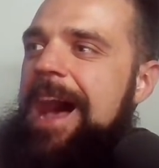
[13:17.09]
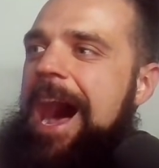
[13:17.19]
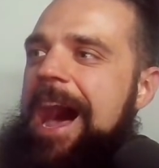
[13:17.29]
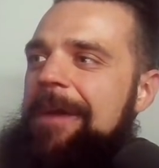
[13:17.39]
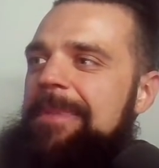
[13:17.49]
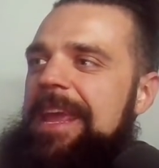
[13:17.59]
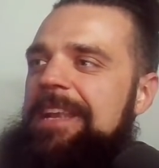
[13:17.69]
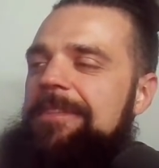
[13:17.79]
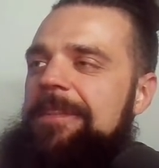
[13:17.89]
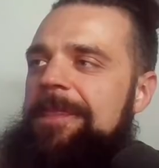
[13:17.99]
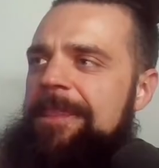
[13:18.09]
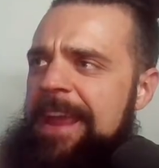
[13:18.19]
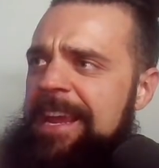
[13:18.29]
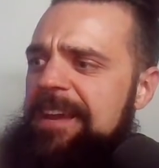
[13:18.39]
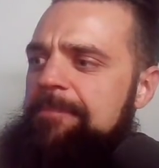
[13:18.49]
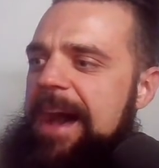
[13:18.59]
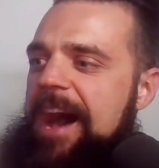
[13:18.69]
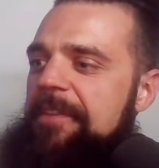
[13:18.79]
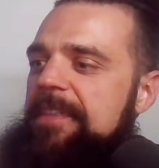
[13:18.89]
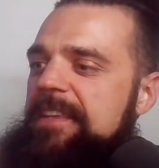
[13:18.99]
And if you think
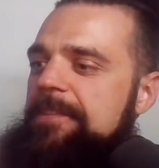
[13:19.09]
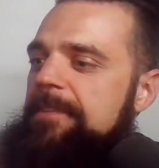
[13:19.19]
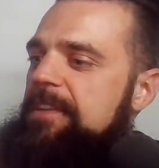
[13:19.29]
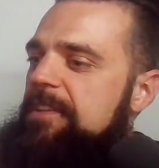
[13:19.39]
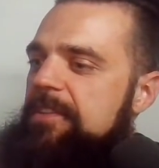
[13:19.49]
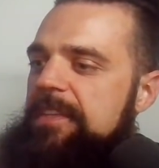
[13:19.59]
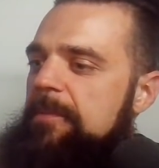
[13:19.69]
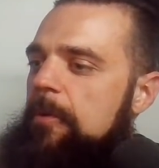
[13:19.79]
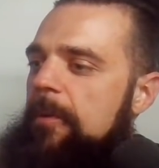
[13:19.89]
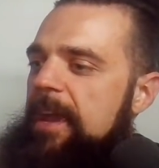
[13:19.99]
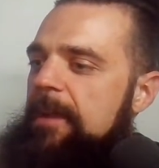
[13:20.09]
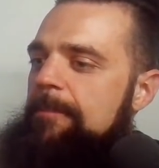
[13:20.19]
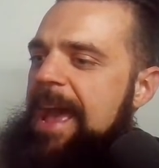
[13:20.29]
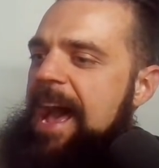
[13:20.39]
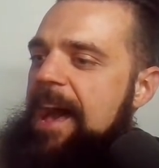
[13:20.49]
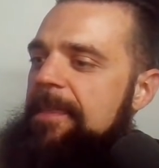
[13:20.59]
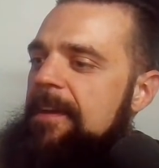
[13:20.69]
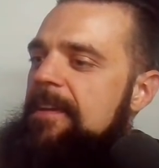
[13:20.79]
about this, if we do some quick math,